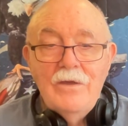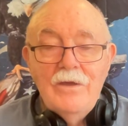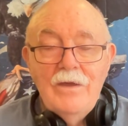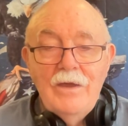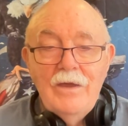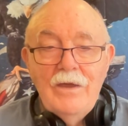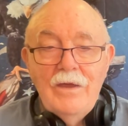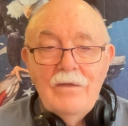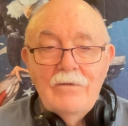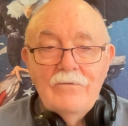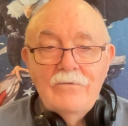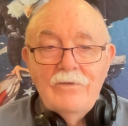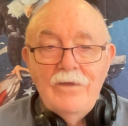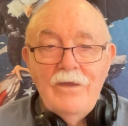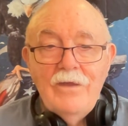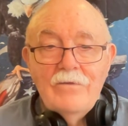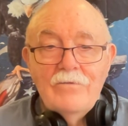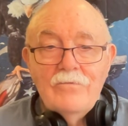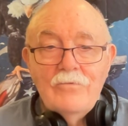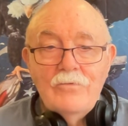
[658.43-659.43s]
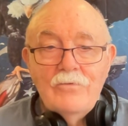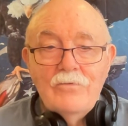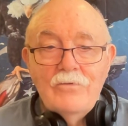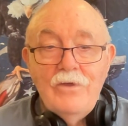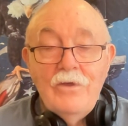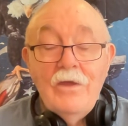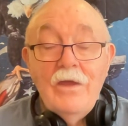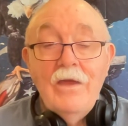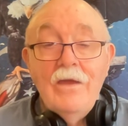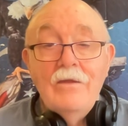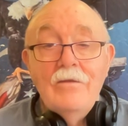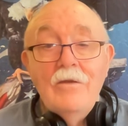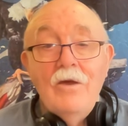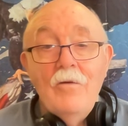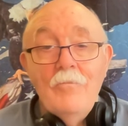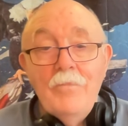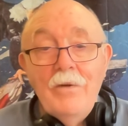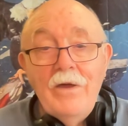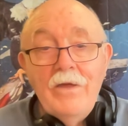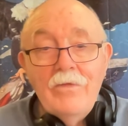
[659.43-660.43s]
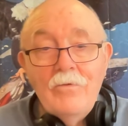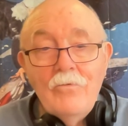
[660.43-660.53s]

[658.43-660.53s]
And as a result, and by the